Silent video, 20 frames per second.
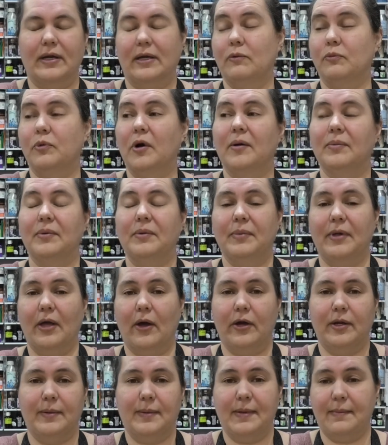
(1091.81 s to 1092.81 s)
it'll probably
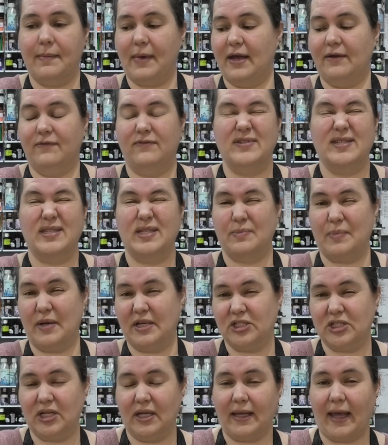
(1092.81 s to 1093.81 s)
only be made for
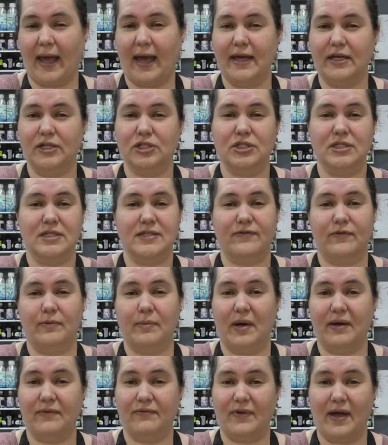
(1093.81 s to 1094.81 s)
special occasions for
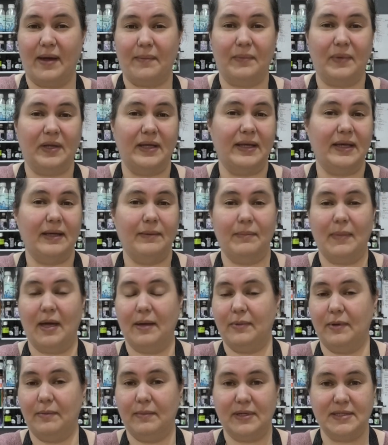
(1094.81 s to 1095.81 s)
my family,
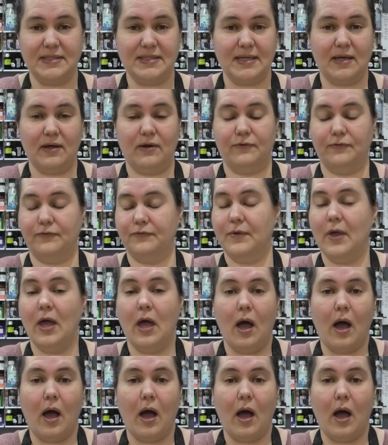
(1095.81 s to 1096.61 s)
maybe myself.